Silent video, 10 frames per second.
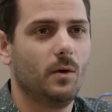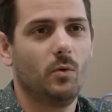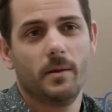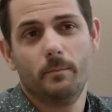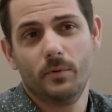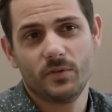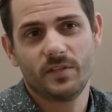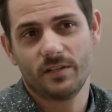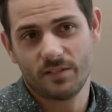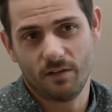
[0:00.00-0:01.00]
They'll want to
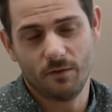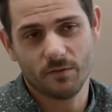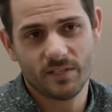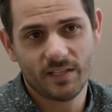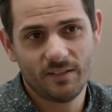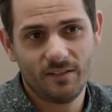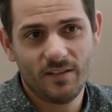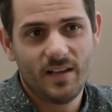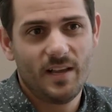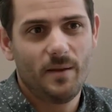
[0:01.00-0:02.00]
boost their cell phone
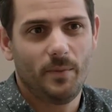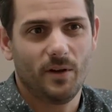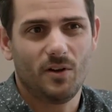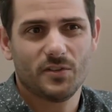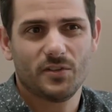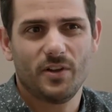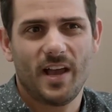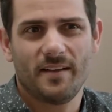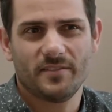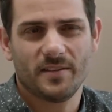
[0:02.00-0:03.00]
signal, but also
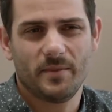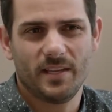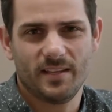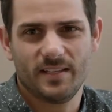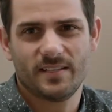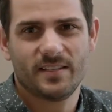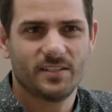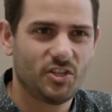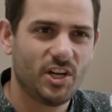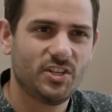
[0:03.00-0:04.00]
not have something
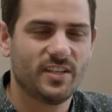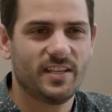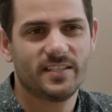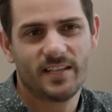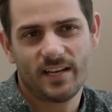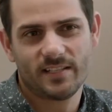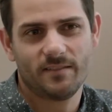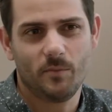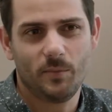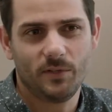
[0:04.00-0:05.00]
that's changing the
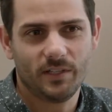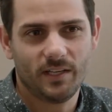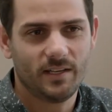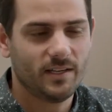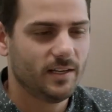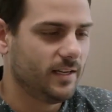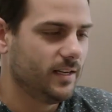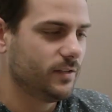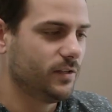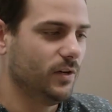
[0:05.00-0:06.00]
aesthetics of the building.
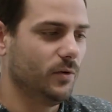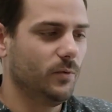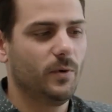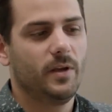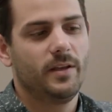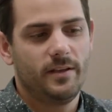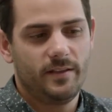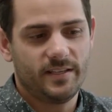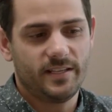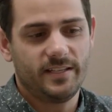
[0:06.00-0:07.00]
So
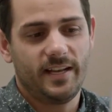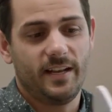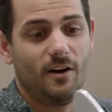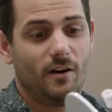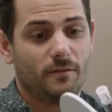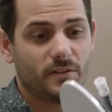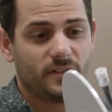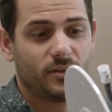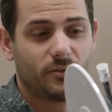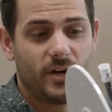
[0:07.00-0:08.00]
this antenna
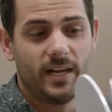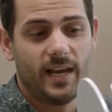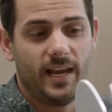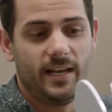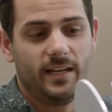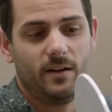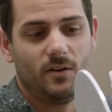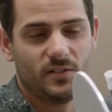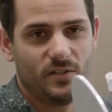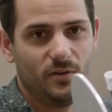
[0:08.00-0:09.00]
offers great gain and
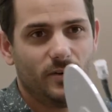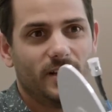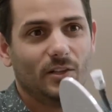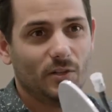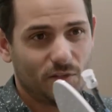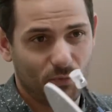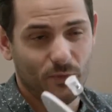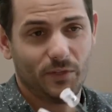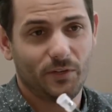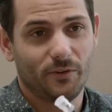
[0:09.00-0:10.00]
also looks
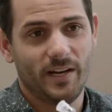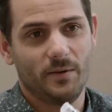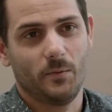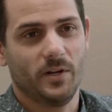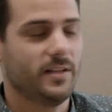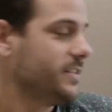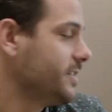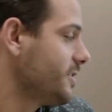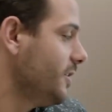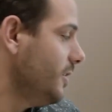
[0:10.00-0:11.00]
really great when
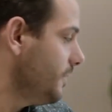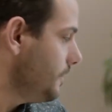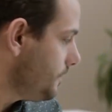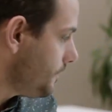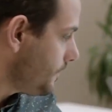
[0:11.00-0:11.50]
it's installed.